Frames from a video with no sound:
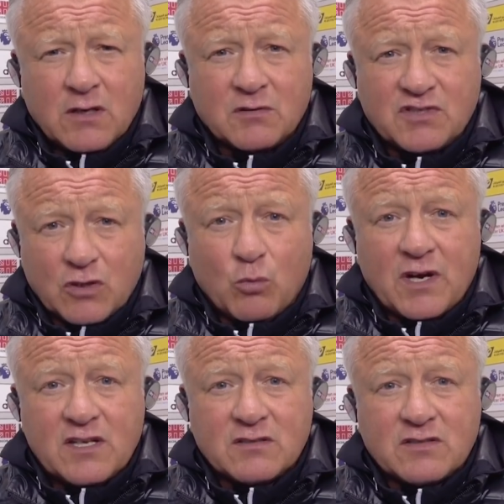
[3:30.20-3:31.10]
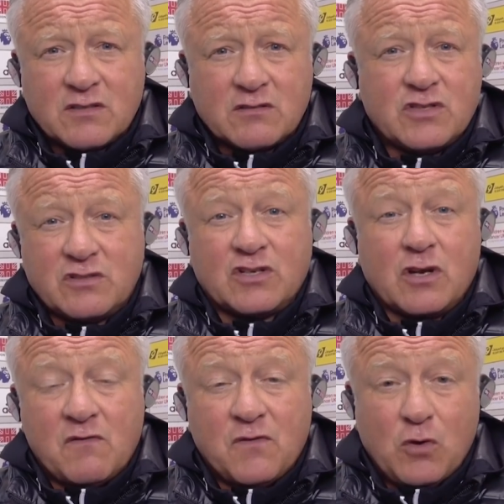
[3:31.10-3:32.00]
you know, still wanted us to, to,
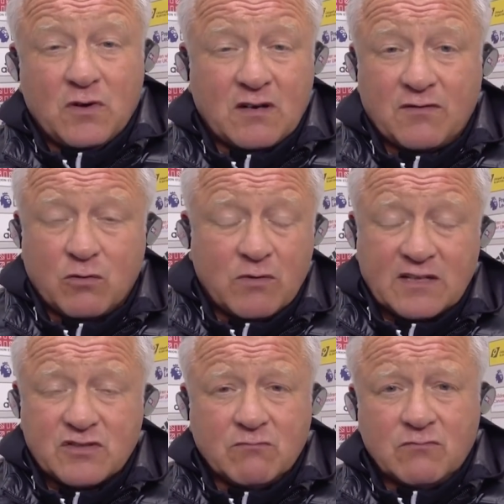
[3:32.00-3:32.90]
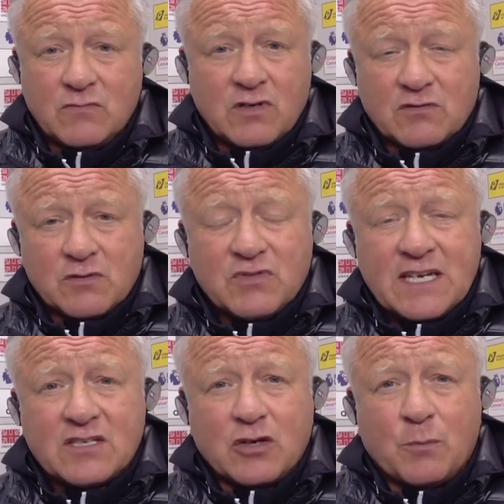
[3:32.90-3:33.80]
to, go forward. And I thought we had some, you know, some
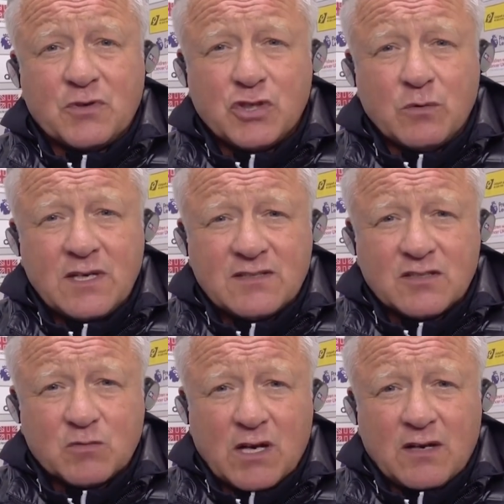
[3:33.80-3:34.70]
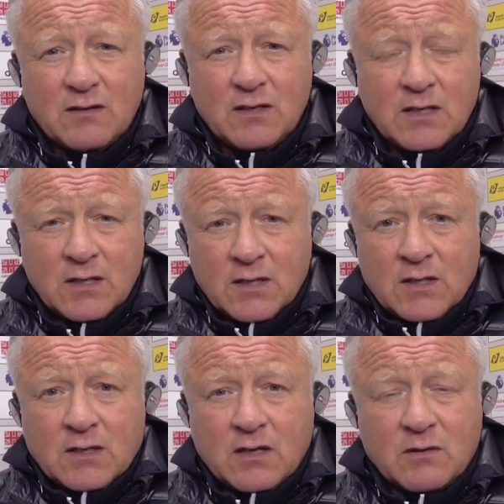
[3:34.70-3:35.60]
decent opportunities as well. And,
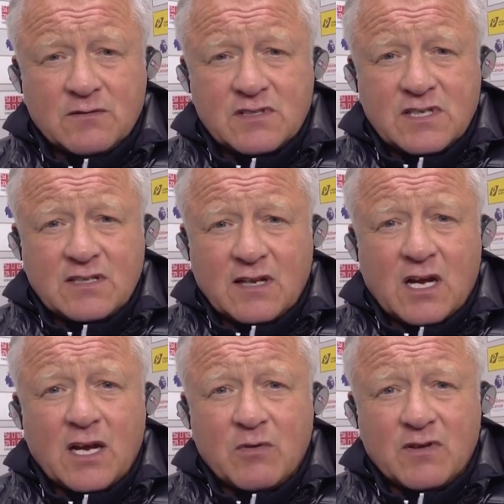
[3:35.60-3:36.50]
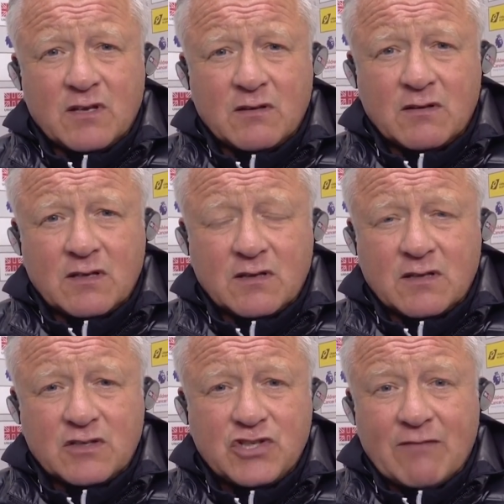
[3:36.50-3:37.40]
you know, as I said, delighted with the, the,
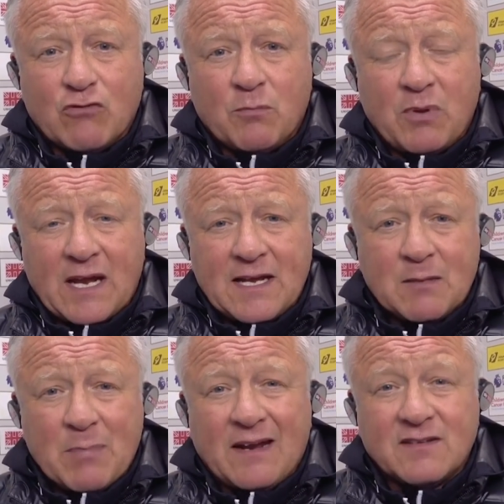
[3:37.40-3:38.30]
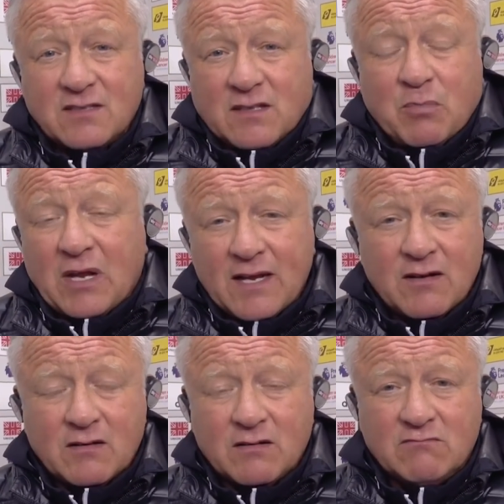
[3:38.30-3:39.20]
the general play and the balance of the
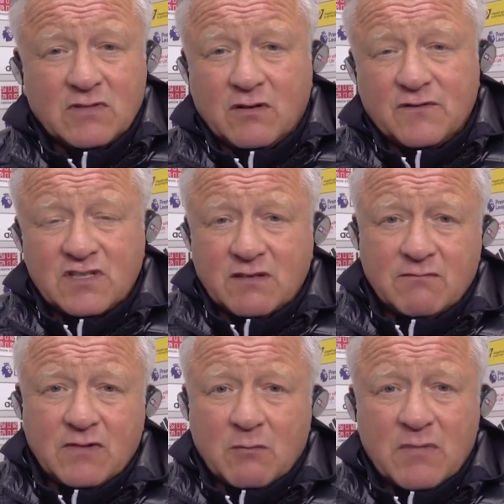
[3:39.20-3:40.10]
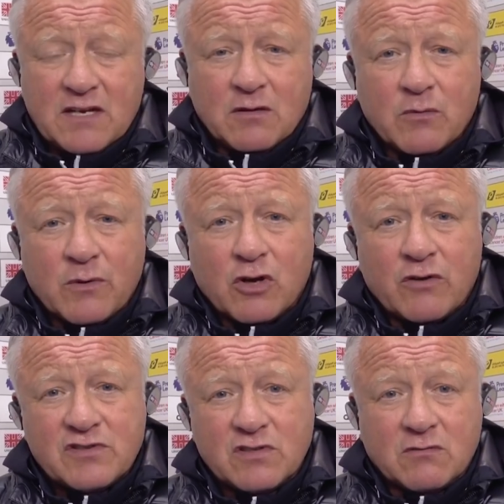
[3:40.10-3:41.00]
play and, and, and, obviously, you know, made up that we
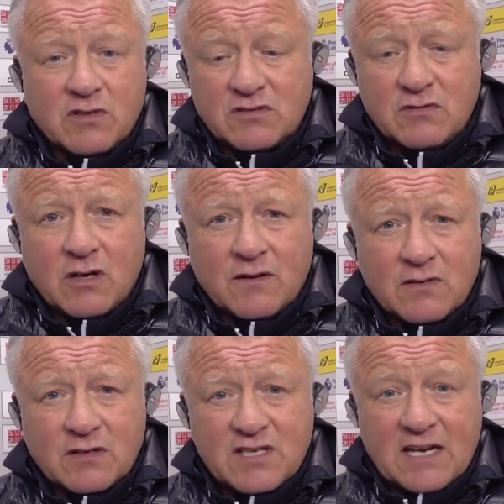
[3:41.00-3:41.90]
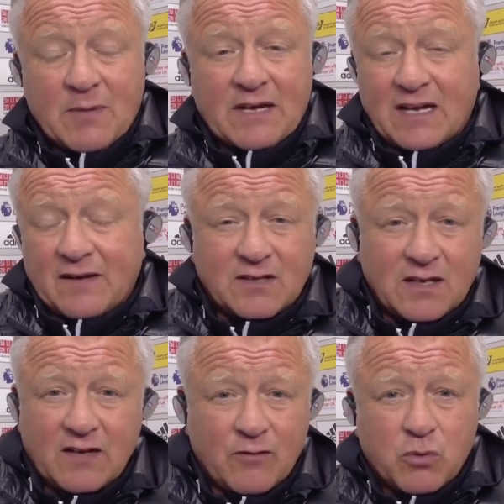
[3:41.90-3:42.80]
got a result. Because, you know, I said about the,
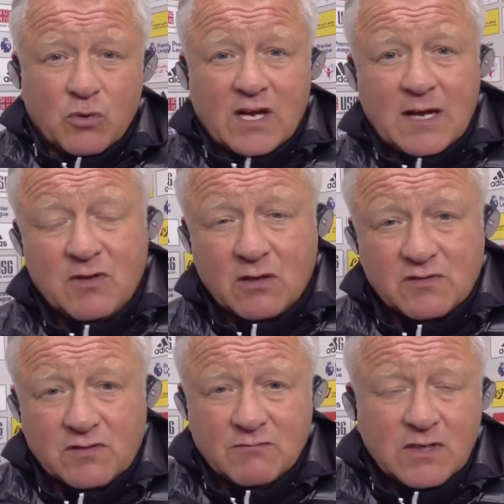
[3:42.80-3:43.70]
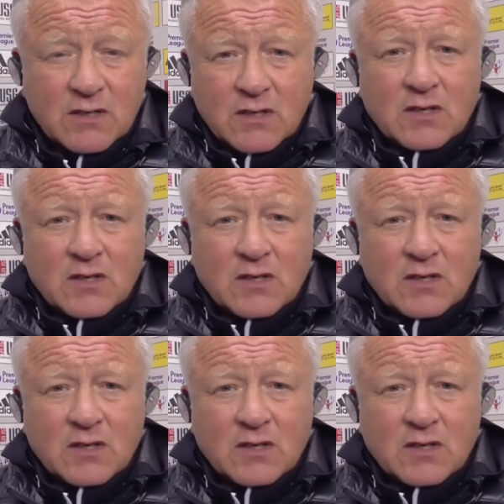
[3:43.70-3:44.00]
after the Liverpool game, you know, some